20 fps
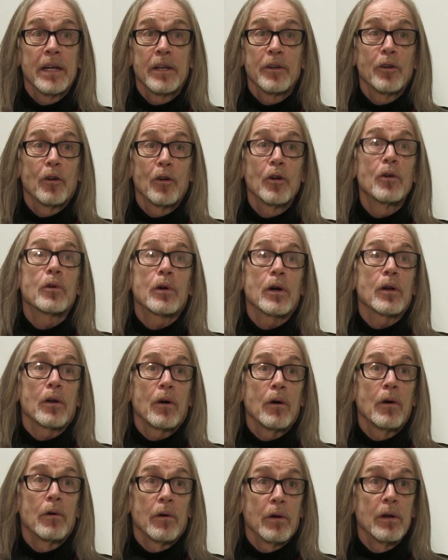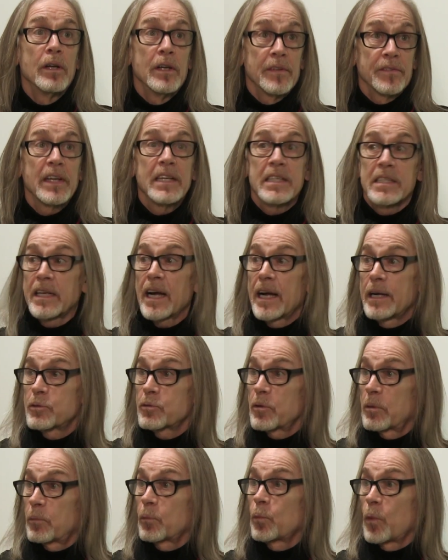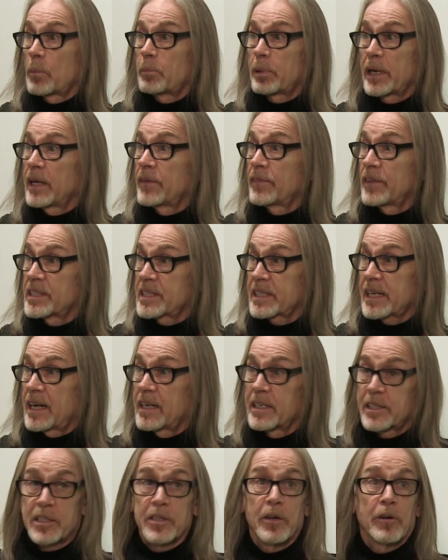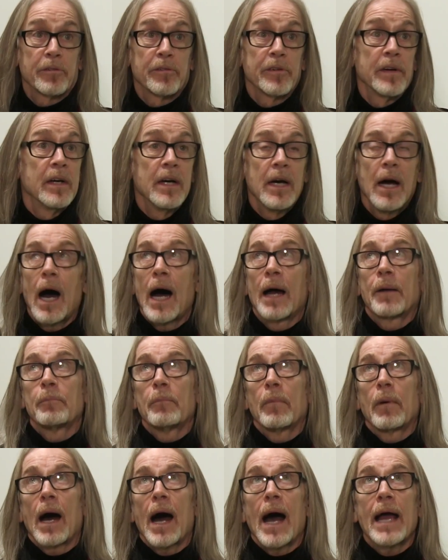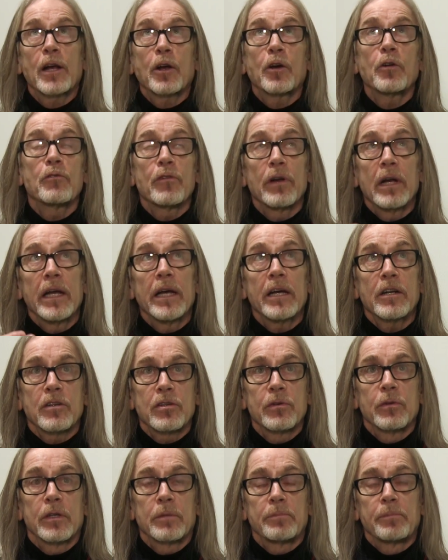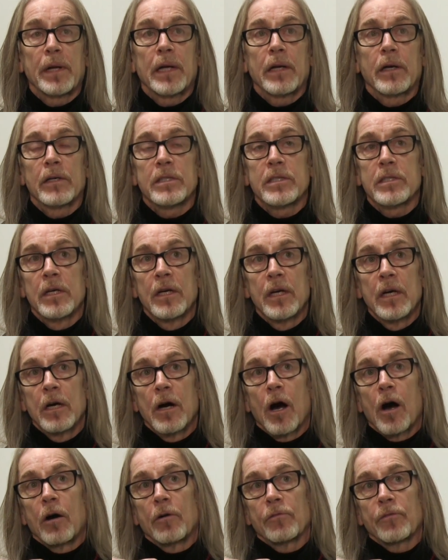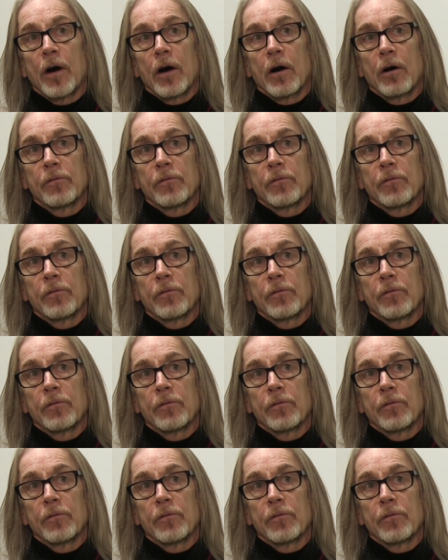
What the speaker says: In your local hall, these guys were playing this kind of stuff. And I could relate to it because of